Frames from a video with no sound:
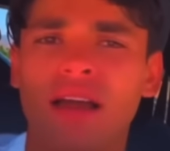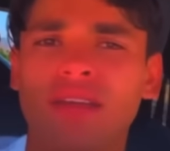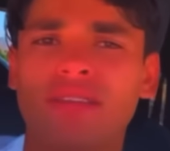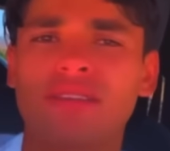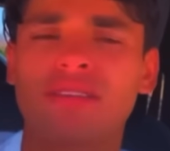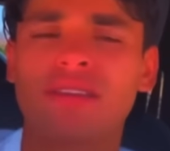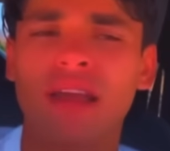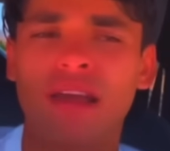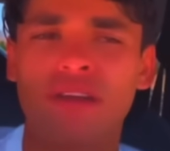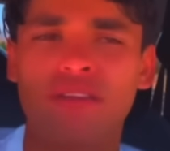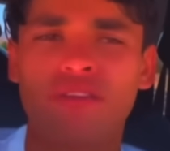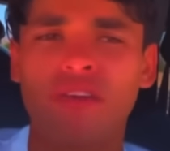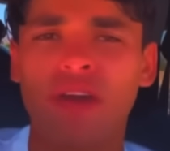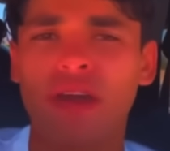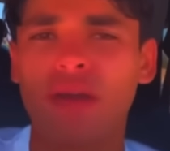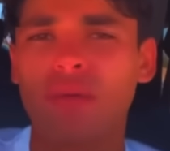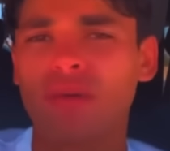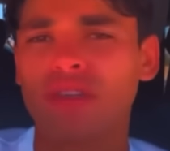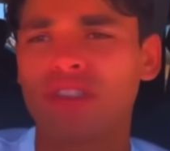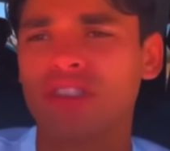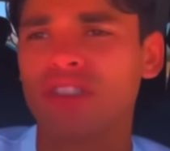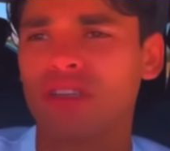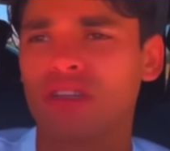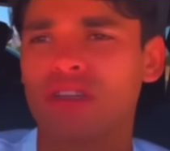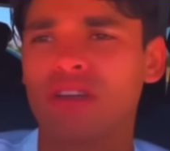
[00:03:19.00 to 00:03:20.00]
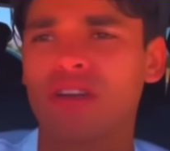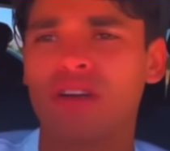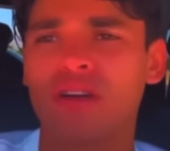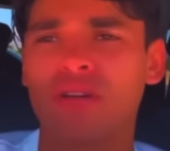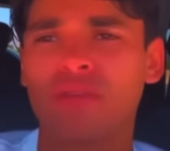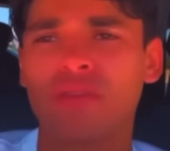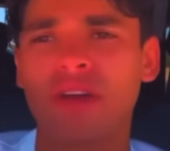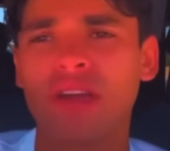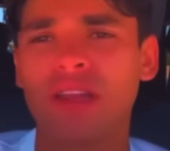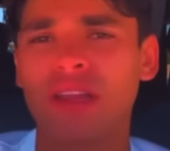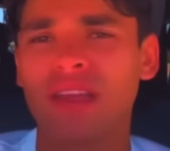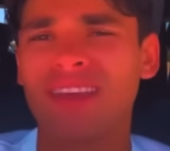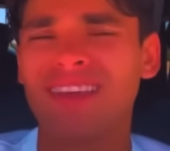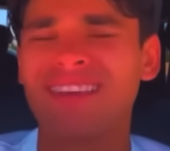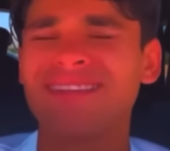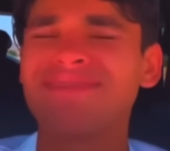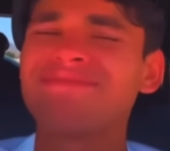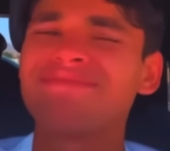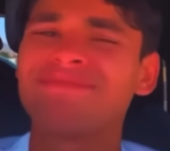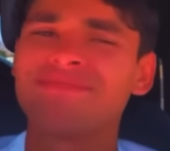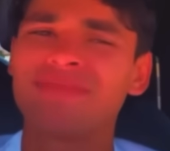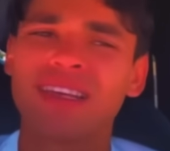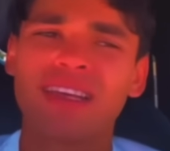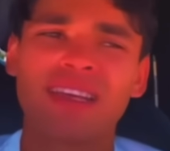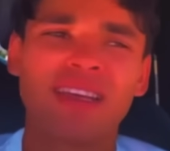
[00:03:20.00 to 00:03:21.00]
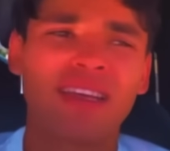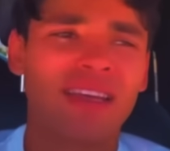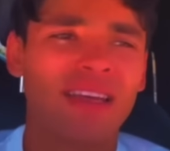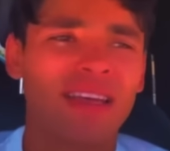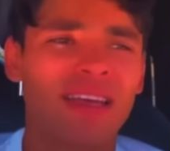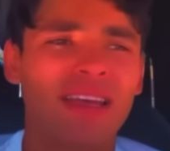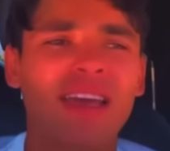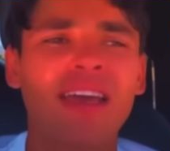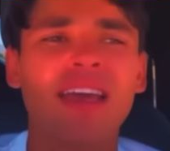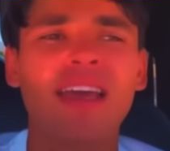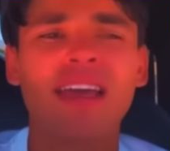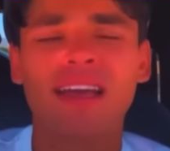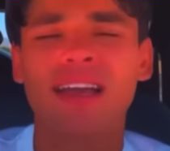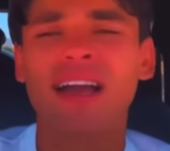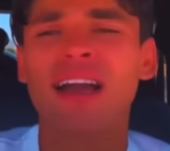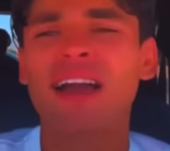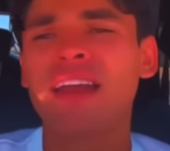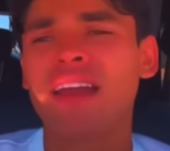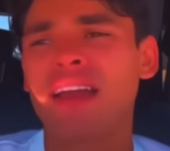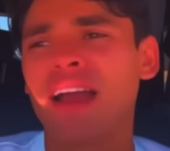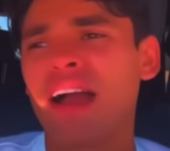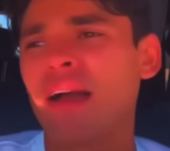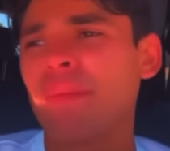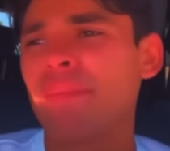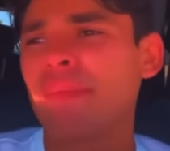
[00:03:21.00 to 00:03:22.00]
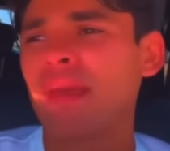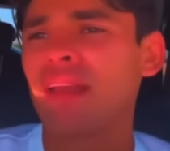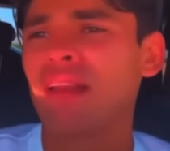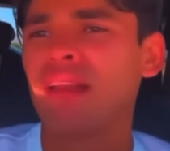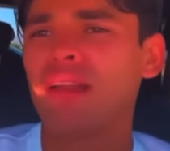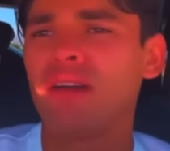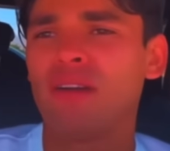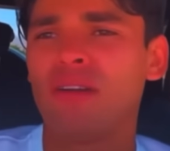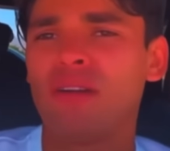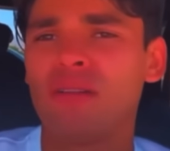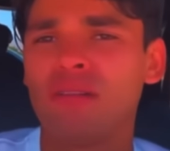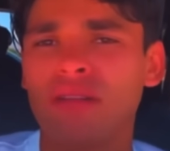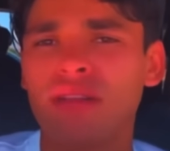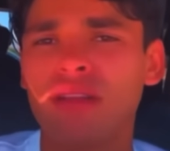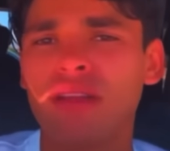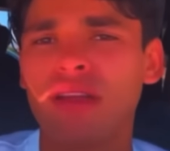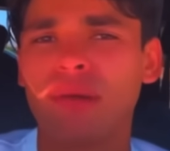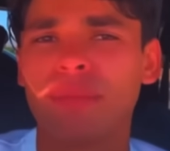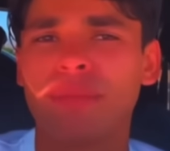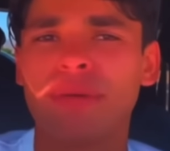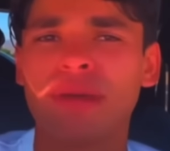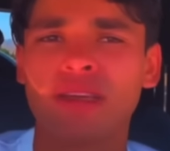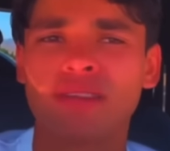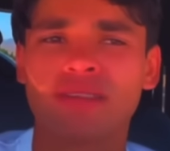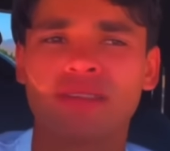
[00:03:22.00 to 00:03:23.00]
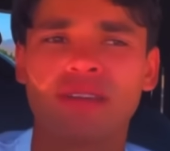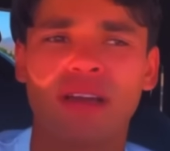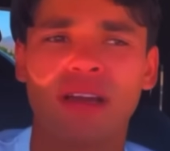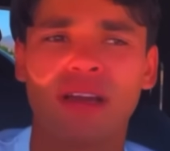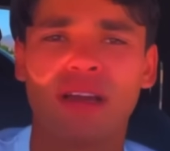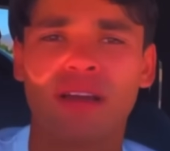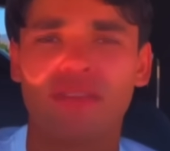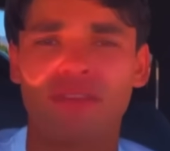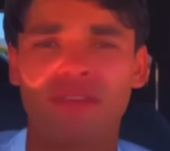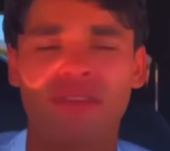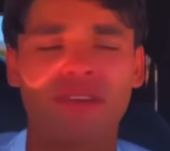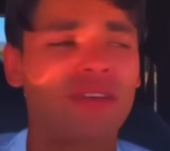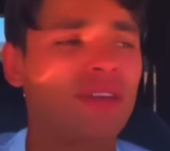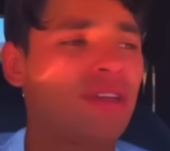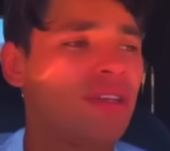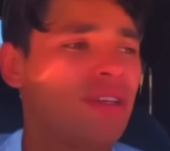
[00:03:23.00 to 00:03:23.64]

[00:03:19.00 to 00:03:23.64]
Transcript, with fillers: guys, that fight with Shakur really, it kind of got me a little pissed off.